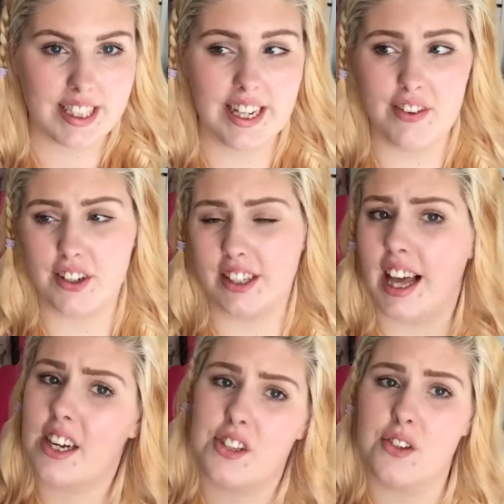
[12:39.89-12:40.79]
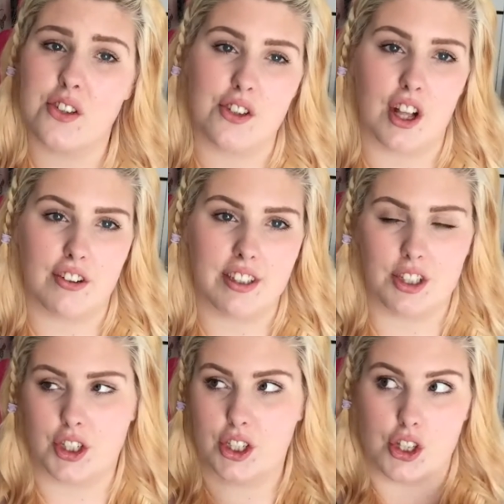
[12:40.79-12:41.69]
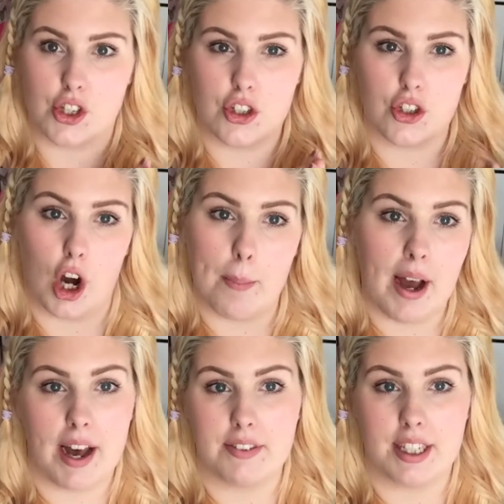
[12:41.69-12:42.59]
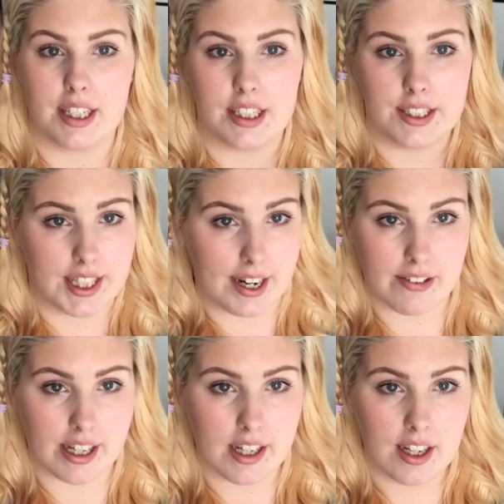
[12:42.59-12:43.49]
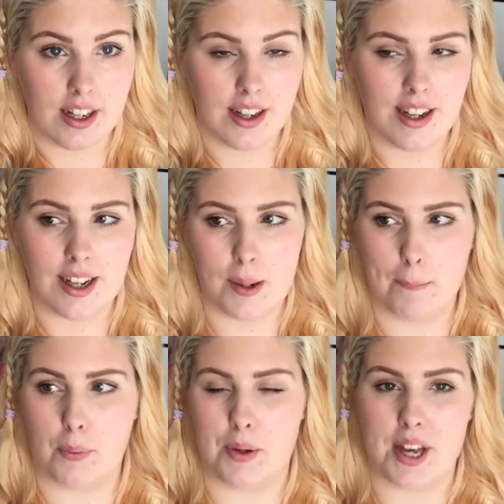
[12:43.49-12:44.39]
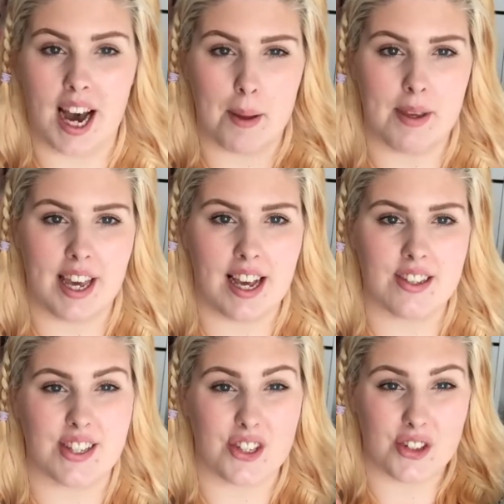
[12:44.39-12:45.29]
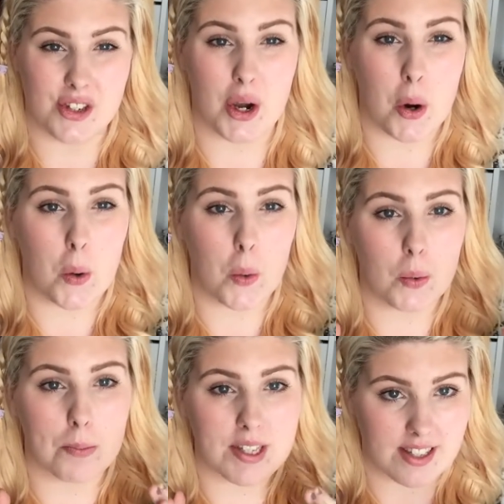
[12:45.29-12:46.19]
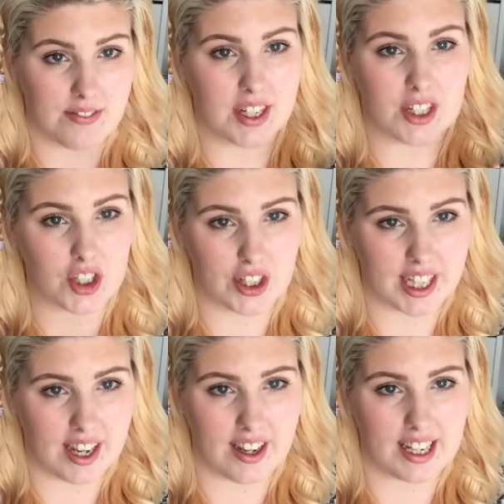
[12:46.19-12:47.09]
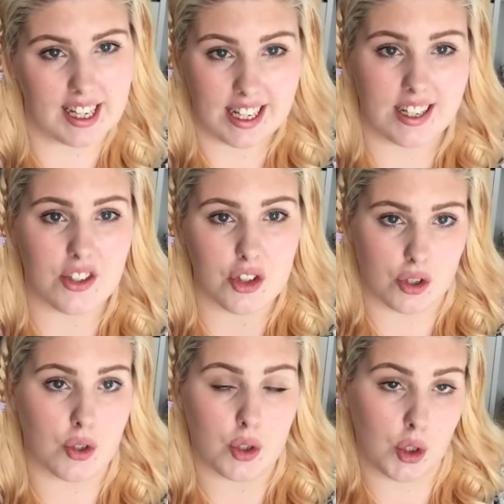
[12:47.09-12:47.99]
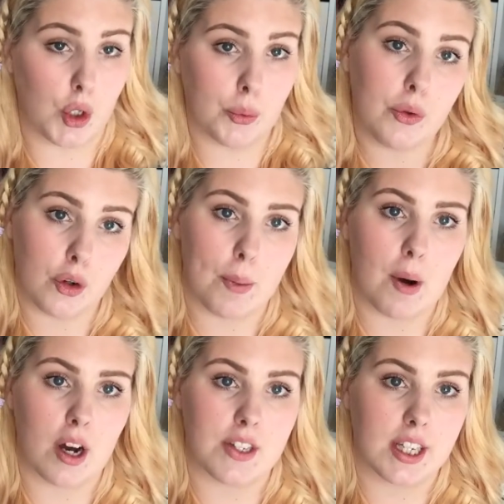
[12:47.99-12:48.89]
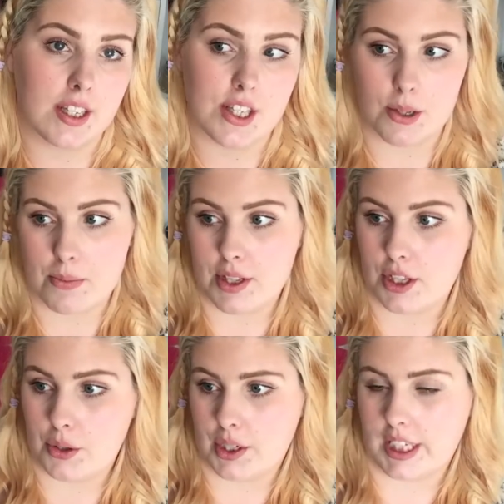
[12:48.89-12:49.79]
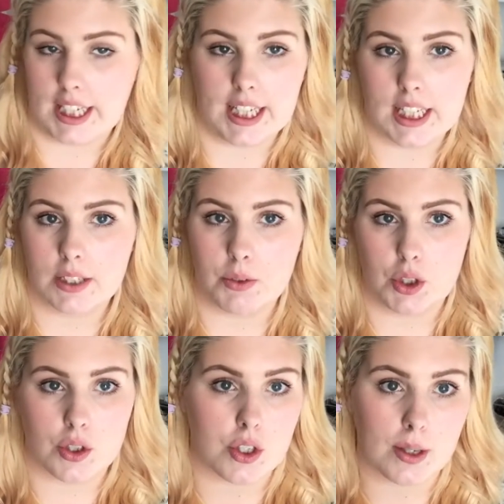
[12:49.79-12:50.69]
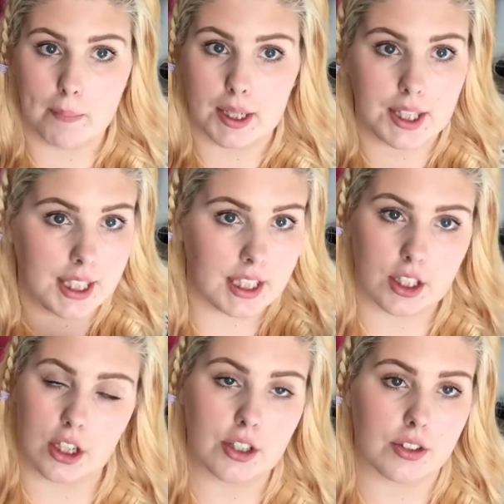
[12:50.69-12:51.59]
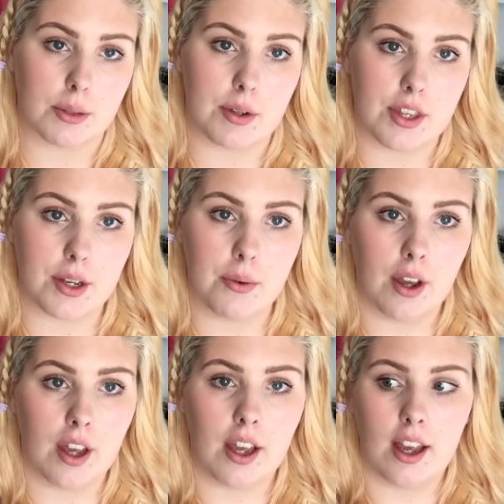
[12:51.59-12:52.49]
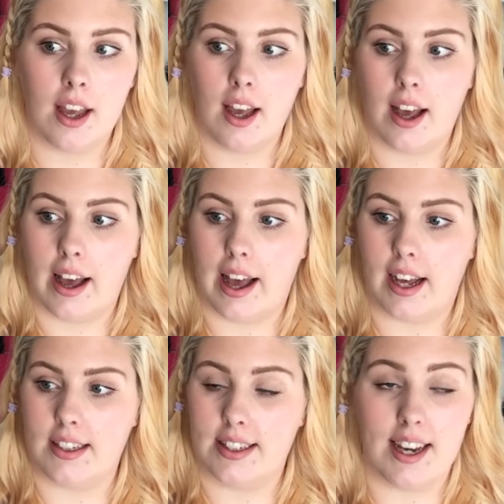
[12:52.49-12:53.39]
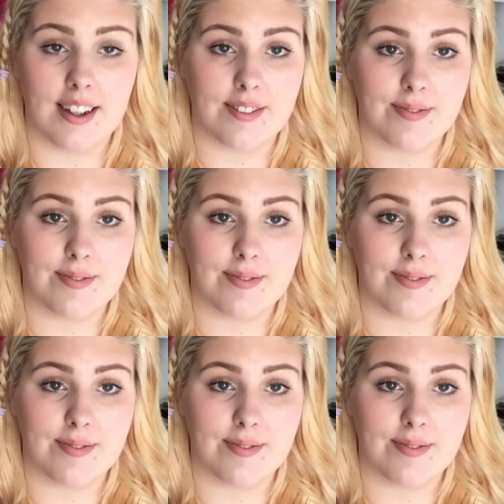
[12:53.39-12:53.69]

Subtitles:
If you're lactose intolerant, at least you can just stop having dairy. But with IBS, there's no specific trigger. It is just you and your body, and something you could eat would just completely not agree with you. And yeah,